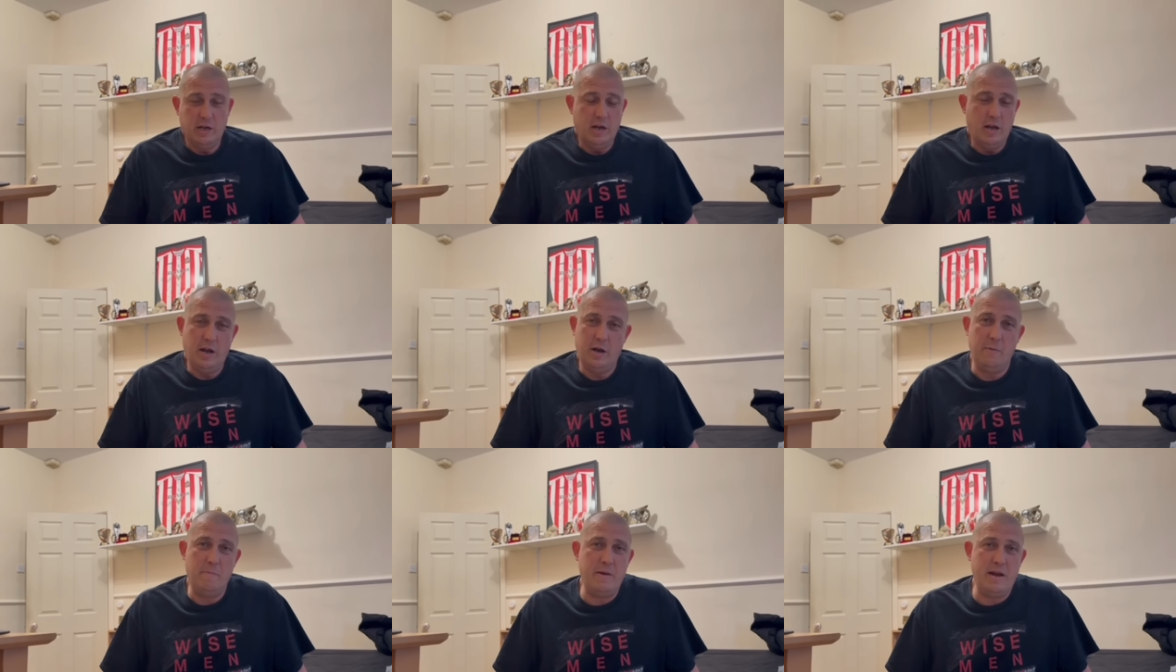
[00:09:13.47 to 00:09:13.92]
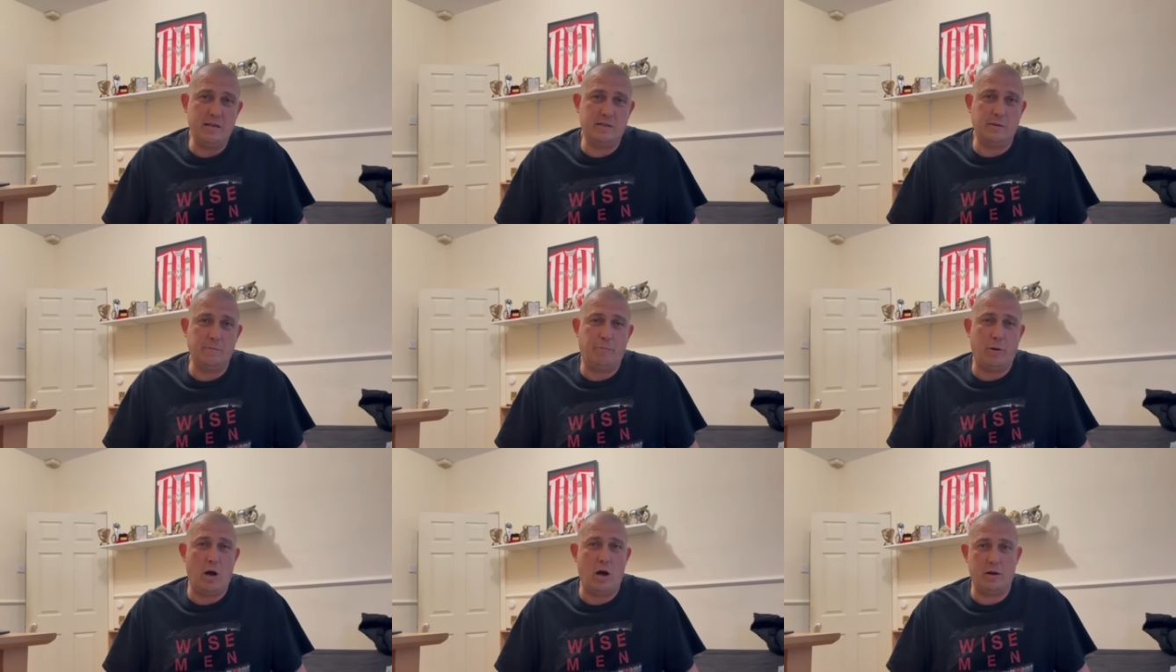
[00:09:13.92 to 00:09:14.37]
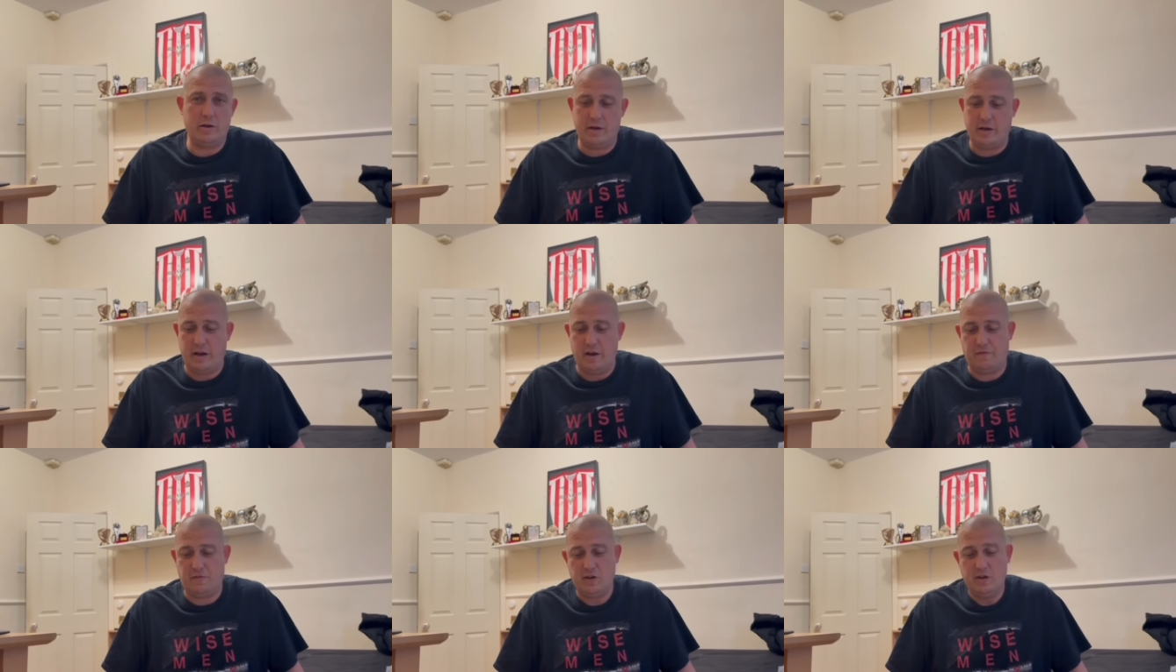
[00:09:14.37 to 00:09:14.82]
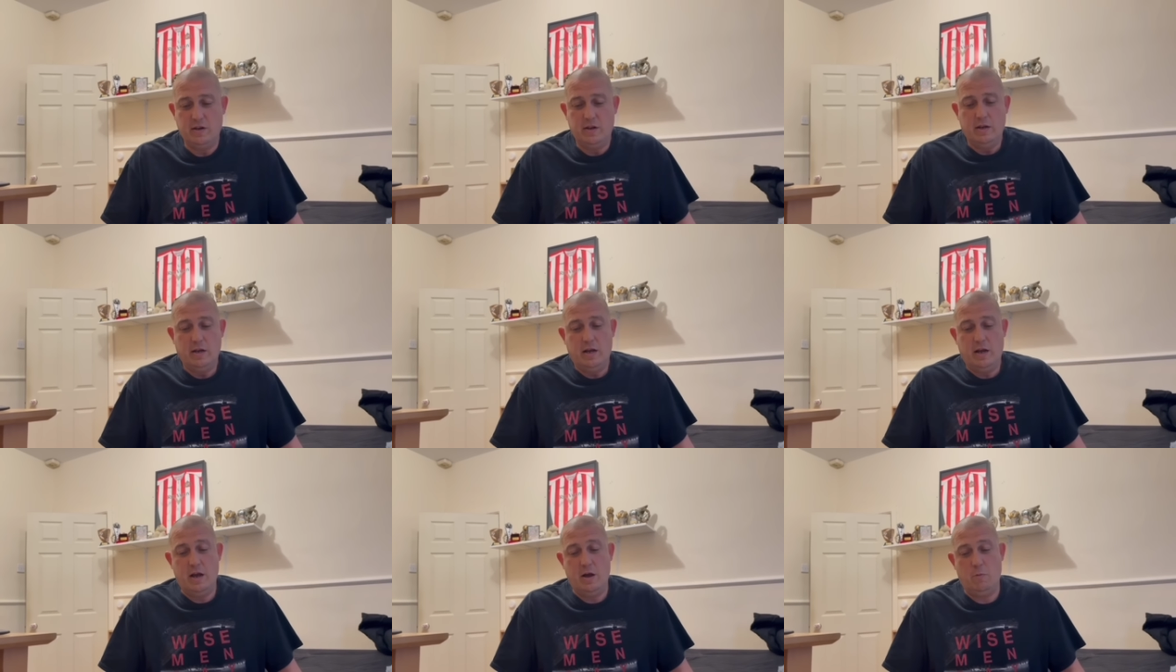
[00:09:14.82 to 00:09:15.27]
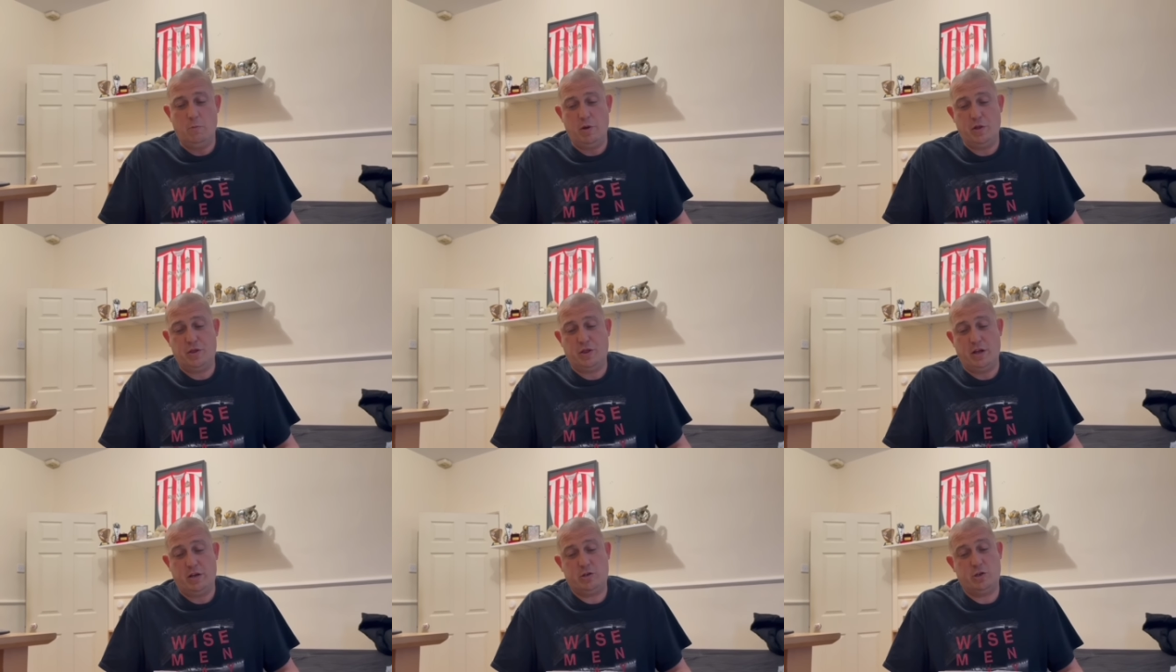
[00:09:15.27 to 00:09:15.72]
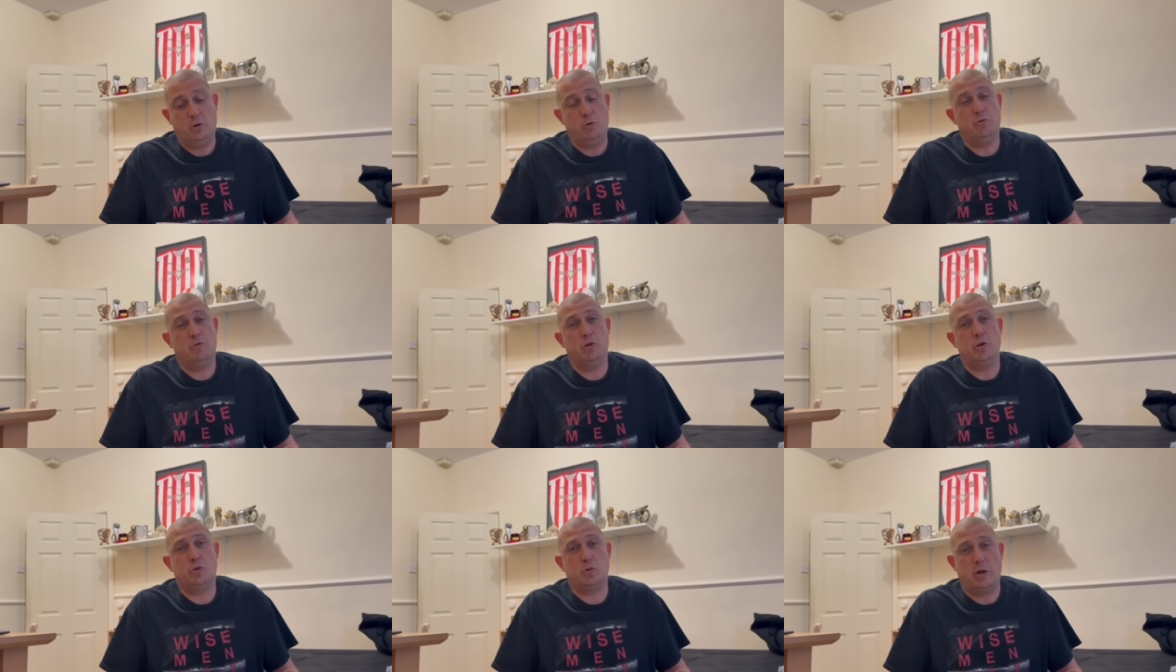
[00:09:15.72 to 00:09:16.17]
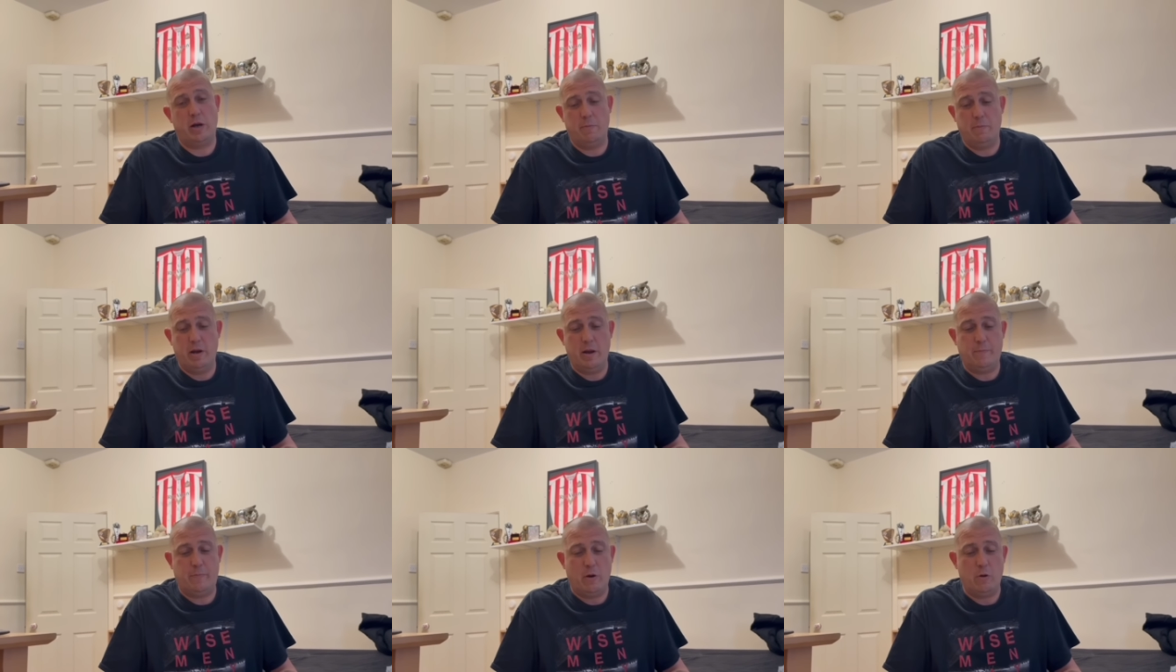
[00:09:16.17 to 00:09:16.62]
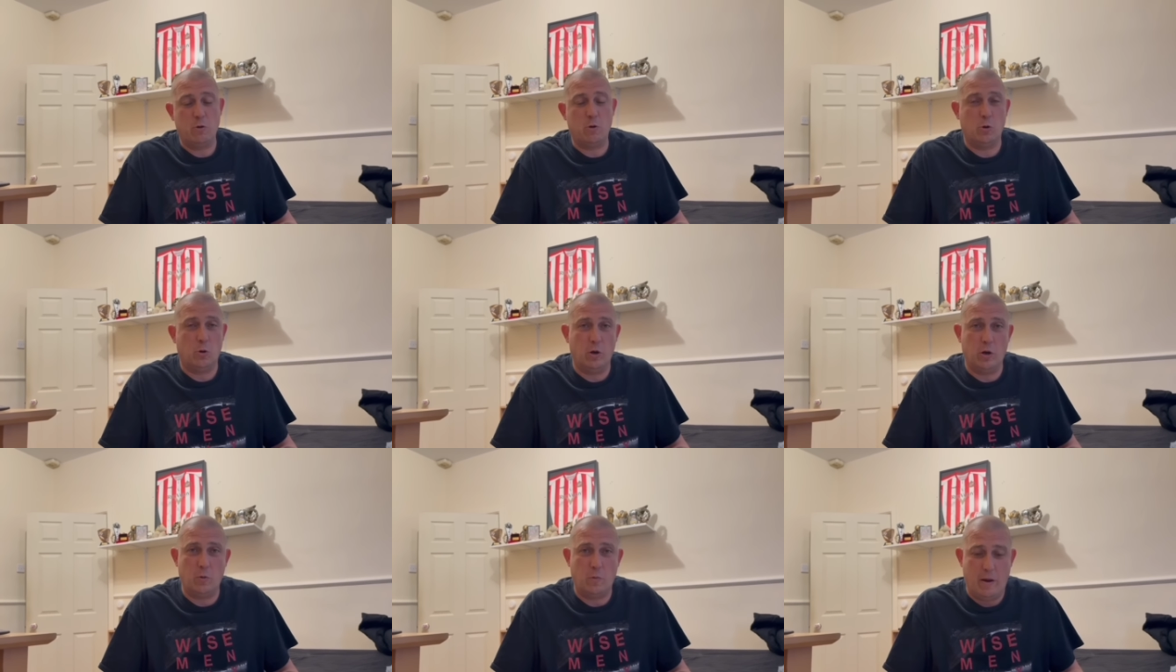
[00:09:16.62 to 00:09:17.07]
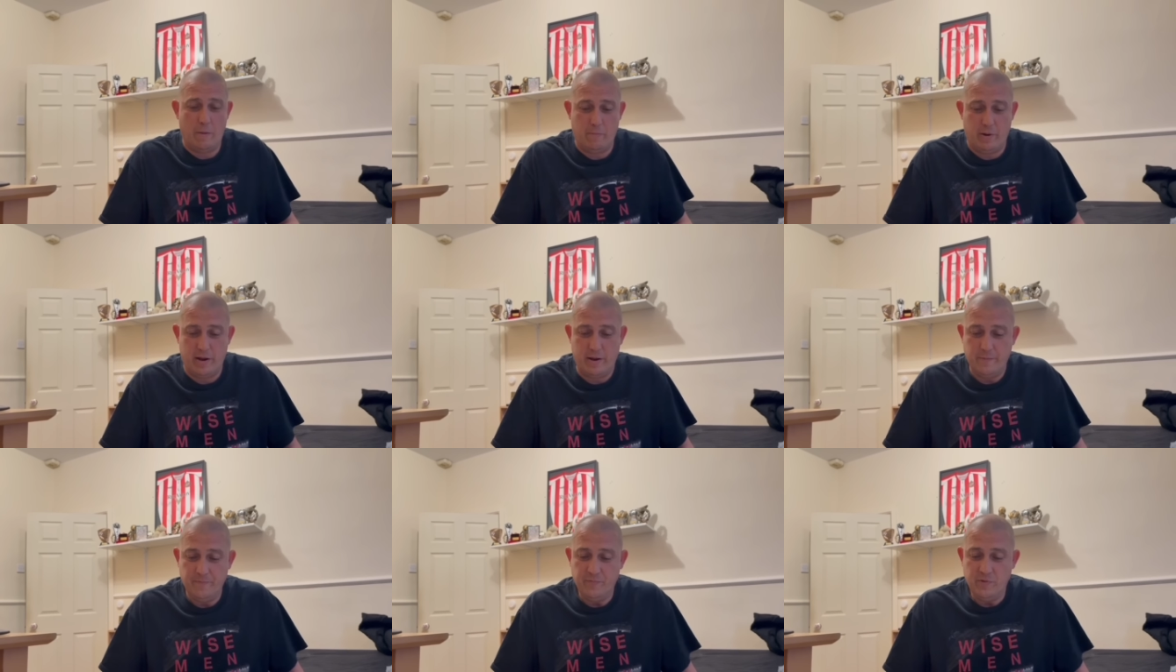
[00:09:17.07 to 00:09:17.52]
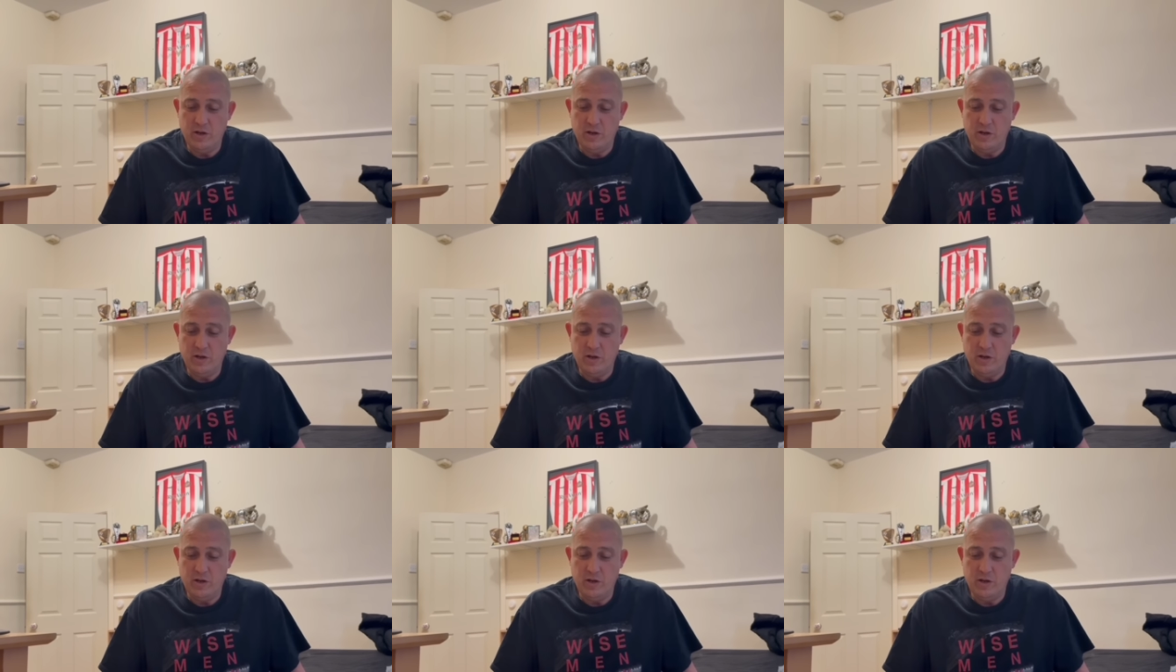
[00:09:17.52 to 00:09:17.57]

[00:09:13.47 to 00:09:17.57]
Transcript: an amazing parting gift with that £220 million goal at Wembley.